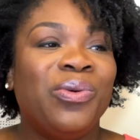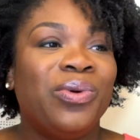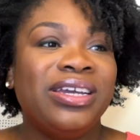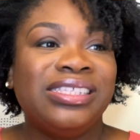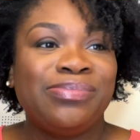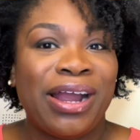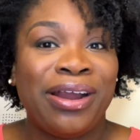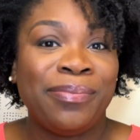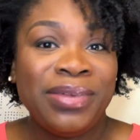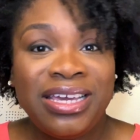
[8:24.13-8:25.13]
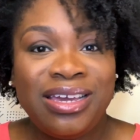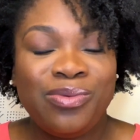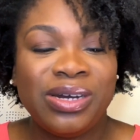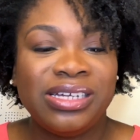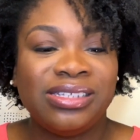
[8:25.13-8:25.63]
What inspired me
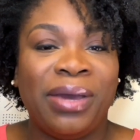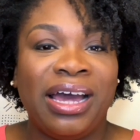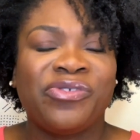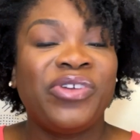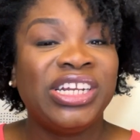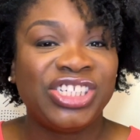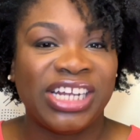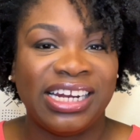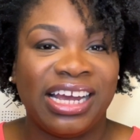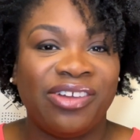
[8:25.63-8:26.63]
was my friend Shayna.